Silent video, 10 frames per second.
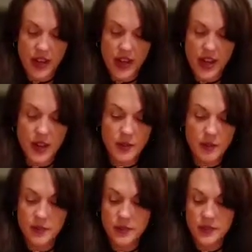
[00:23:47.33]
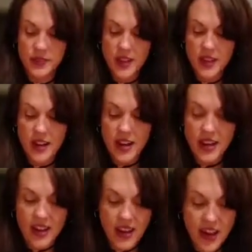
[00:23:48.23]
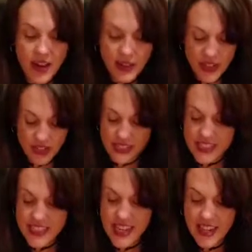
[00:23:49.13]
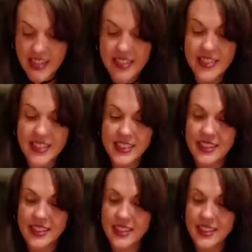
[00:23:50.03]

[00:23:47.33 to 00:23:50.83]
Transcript: I would even say that this